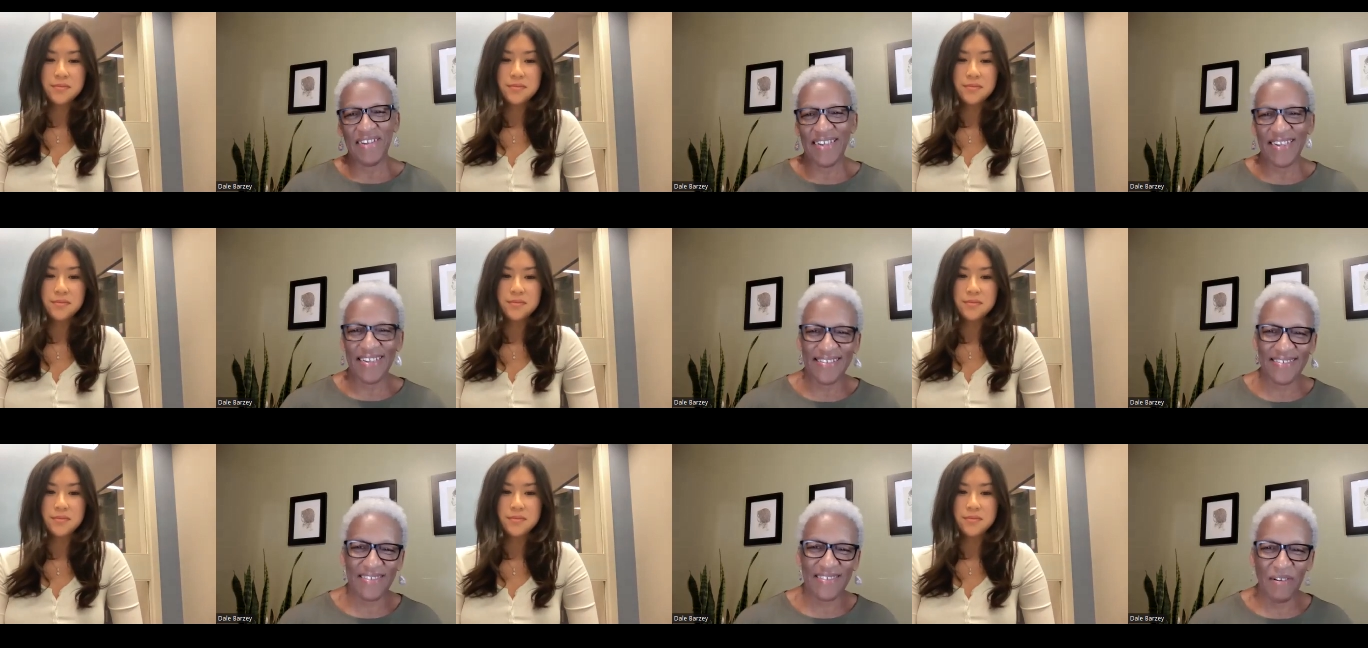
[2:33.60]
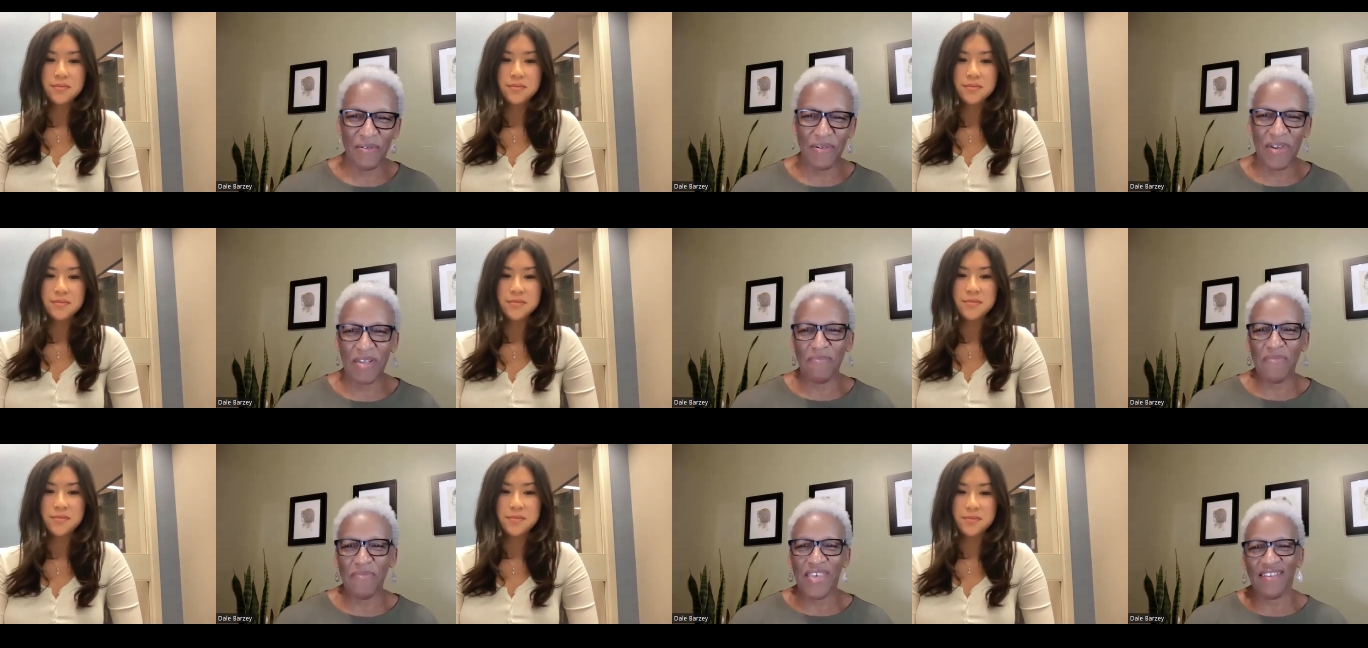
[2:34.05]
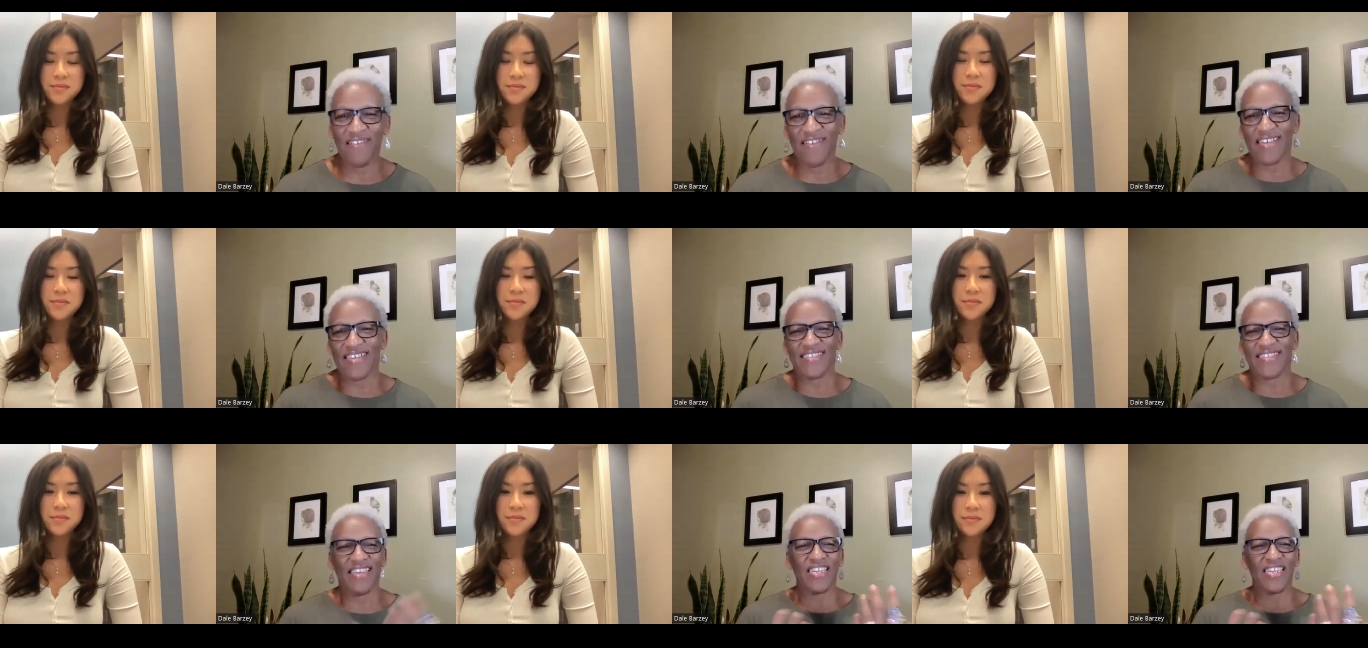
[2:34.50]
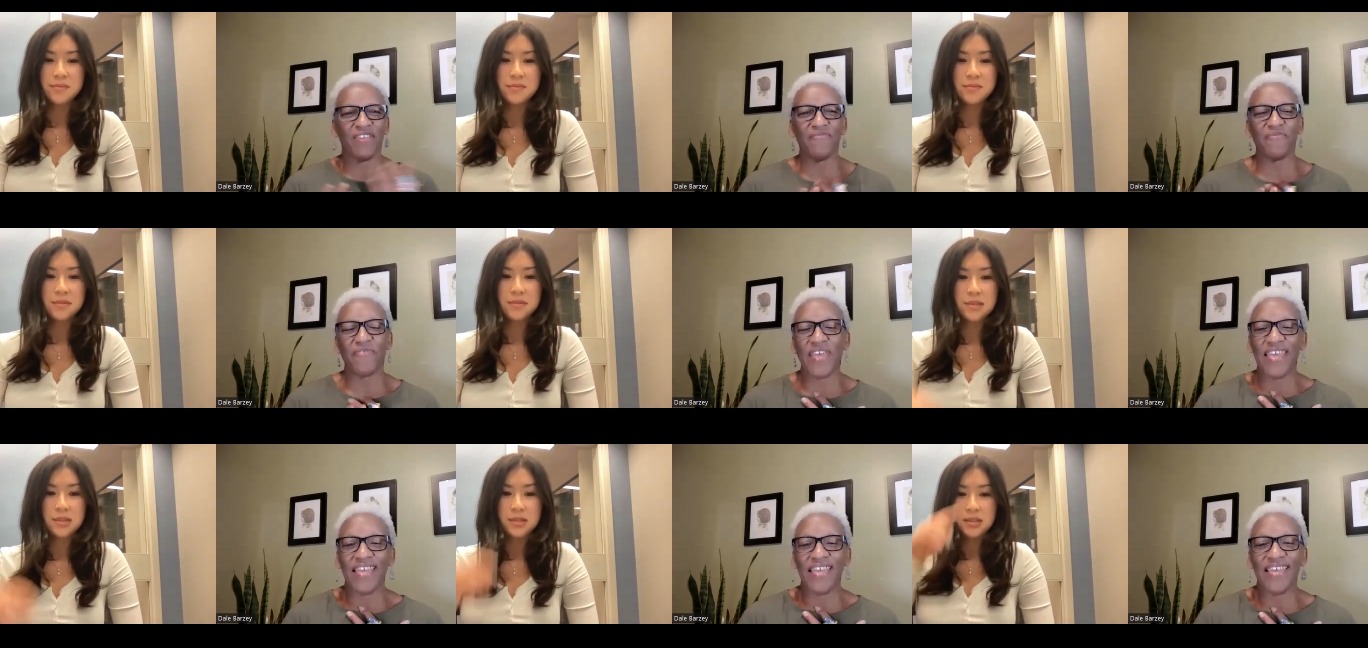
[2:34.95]
Speaker 1: all right. So what I'm mm-hmm. hearing is that
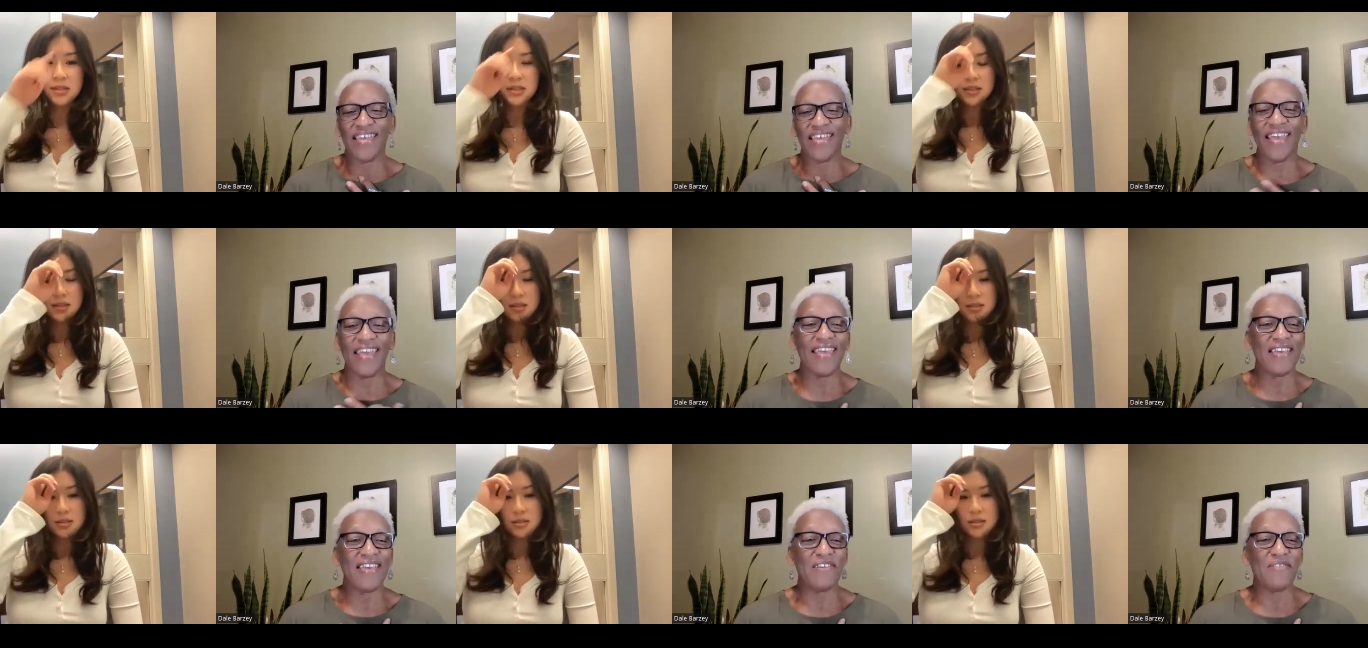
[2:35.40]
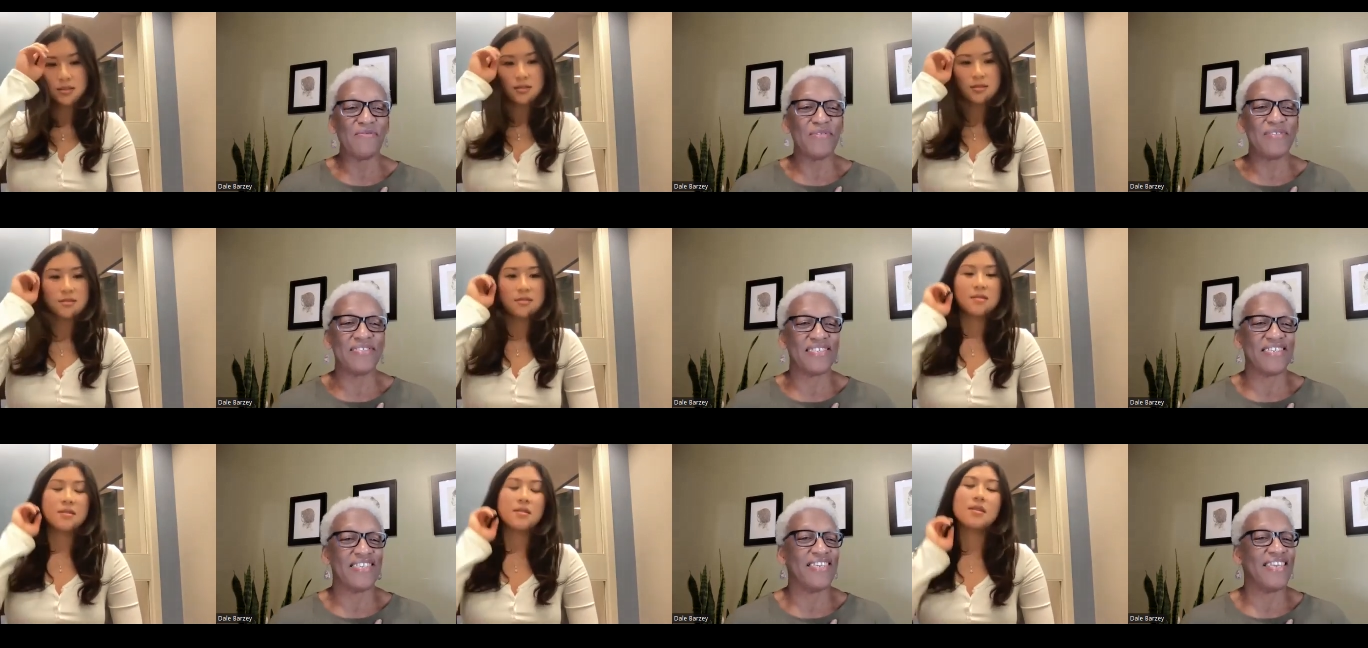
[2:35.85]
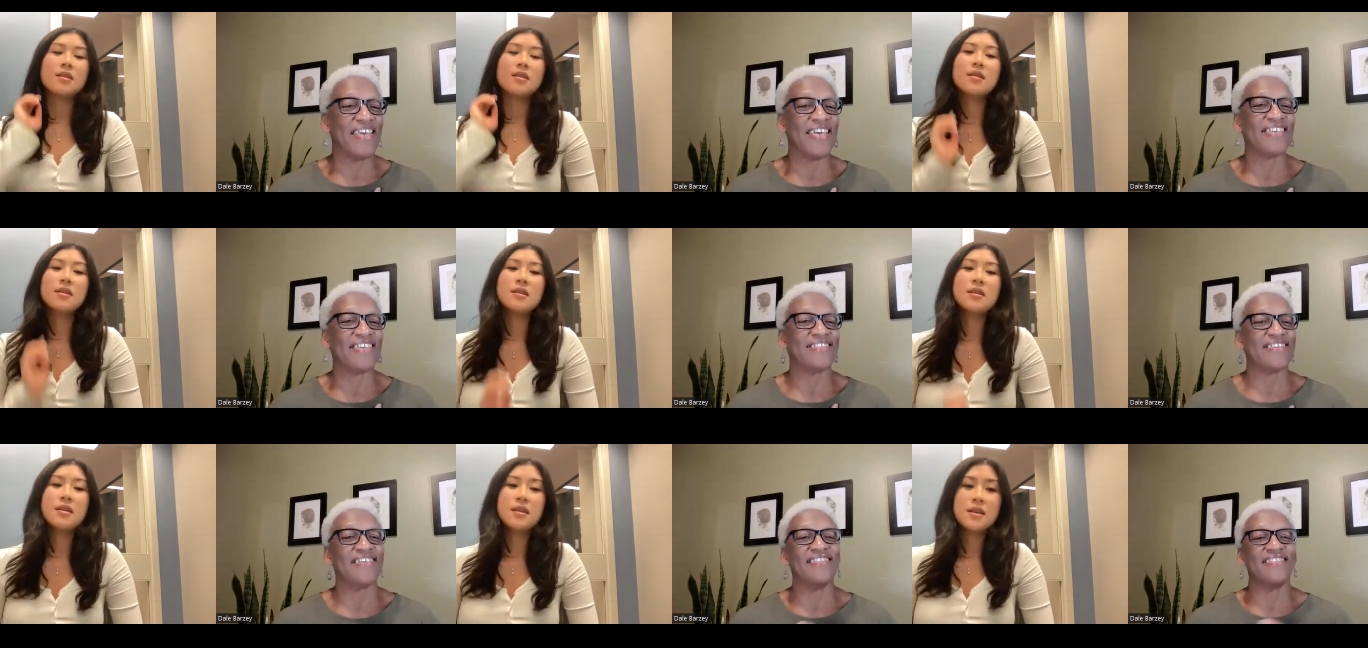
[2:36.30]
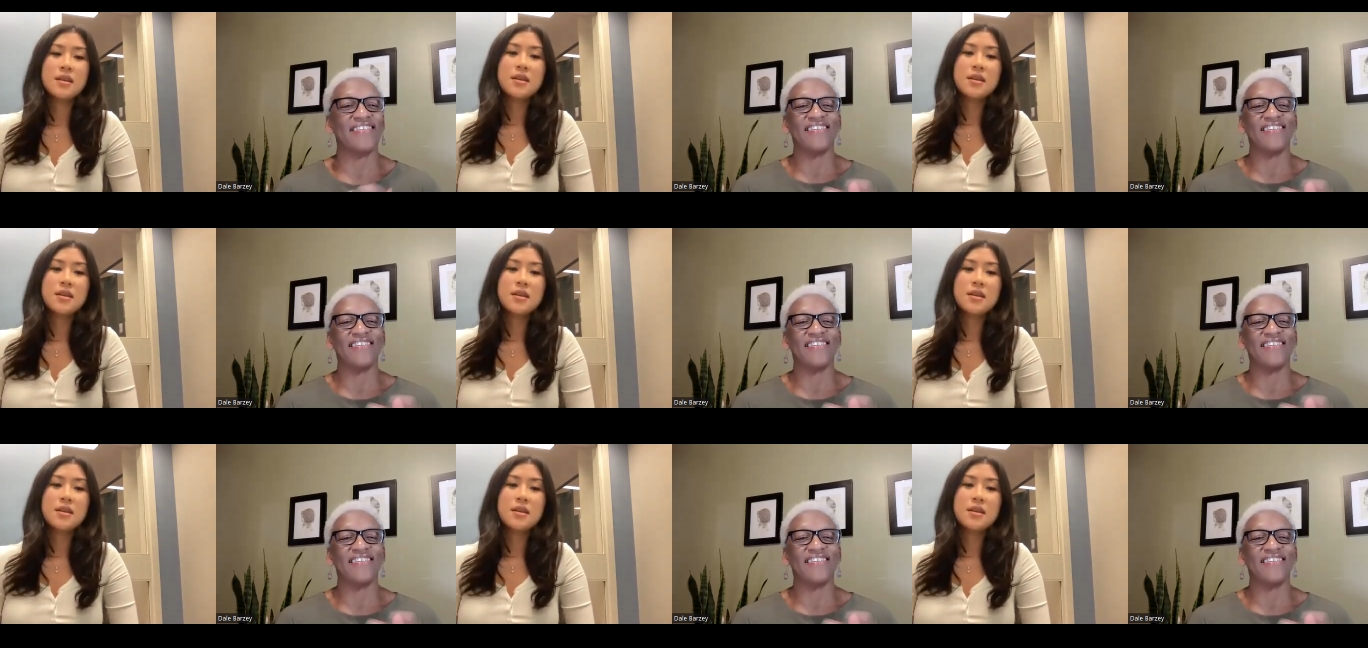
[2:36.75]
if EA it was innate,